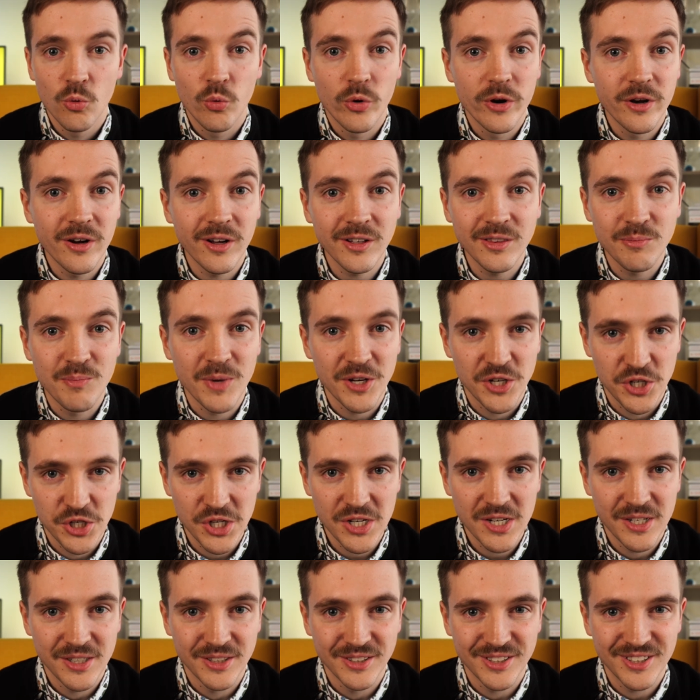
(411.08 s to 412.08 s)
We're not
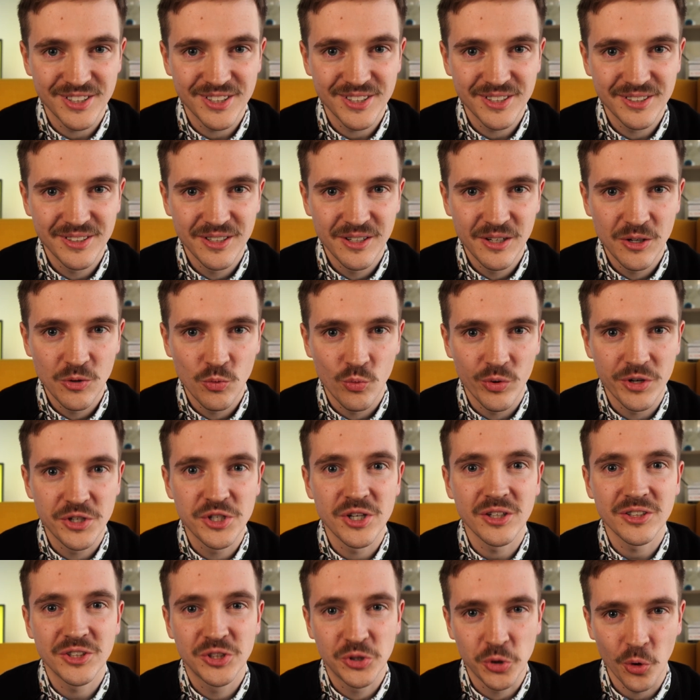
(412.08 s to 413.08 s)
machines, we're
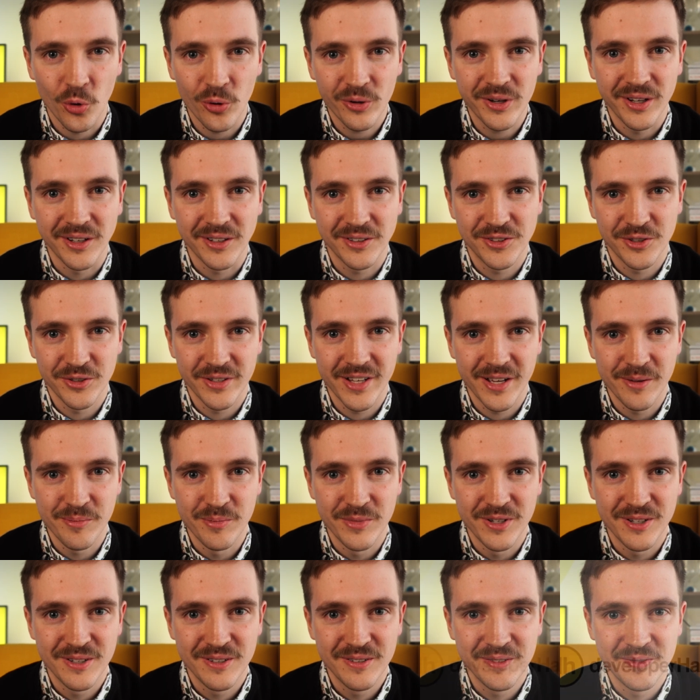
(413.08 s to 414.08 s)
just talking to
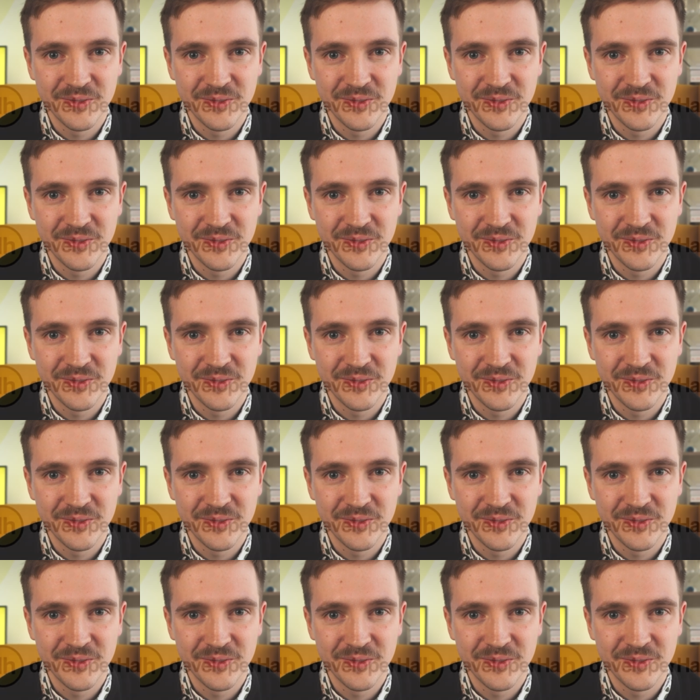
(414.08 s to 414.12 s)
them.